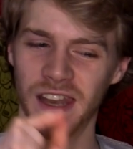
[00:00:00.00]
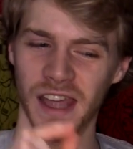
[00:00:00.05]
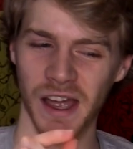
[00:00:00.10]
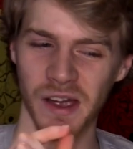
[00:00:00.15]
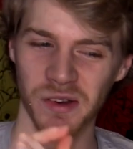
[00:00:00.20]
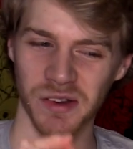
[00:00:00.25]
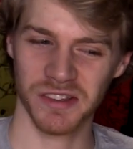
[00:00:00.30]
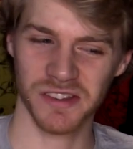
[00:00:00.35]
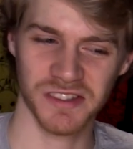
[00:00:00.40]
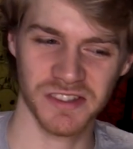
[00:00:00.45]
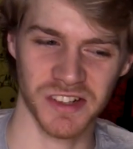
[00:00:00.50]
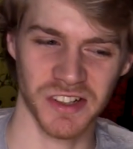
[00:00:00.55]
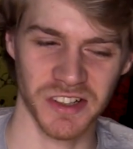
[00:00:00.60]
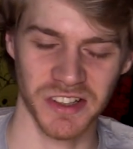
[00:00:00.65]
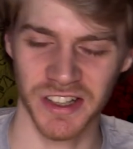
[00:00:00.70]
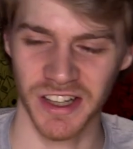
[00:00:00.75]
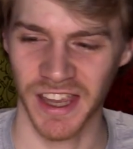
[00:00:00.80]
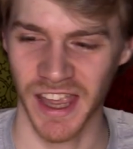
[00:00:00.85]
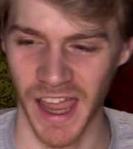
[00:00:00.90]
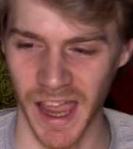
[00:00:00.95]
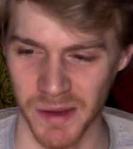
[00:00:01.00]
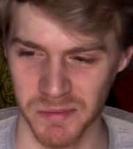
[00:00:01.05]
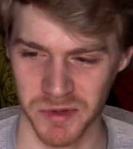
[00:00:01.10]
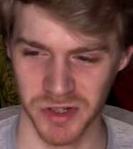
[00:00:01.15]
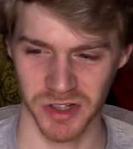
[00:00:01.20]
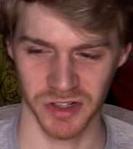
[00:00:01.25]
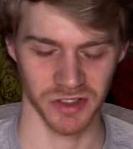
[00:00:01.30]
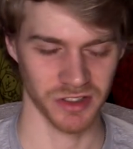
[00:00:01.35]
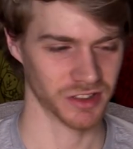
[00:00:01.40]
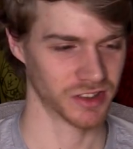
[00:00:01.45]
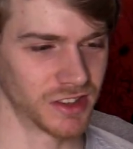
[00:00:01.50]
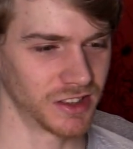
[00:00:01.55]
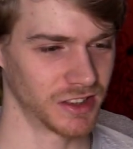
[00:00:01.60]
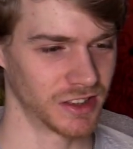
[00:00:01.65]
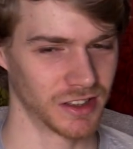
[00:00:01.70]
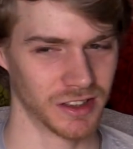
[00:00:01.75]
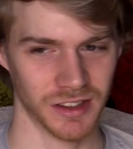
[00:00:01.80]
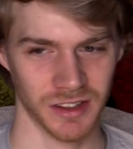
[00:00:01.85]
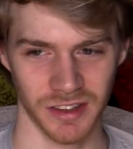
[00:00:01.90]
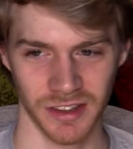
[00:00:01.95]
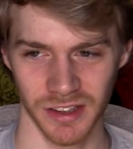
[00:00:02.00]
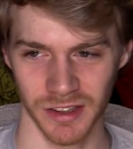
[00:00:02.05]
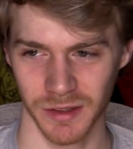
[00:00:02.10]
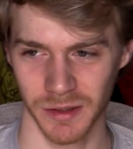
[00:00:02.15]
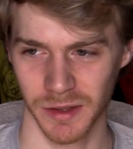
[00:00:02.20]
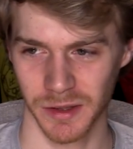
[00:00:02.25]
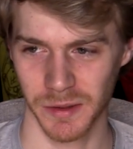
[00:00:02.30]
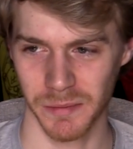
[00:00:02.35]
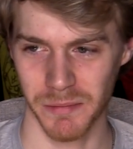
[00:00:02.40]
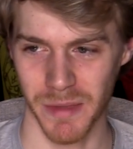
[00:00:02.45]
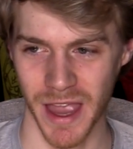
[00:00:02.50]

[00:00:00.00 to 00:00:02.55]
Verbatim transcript: Now it's starting to capture the the the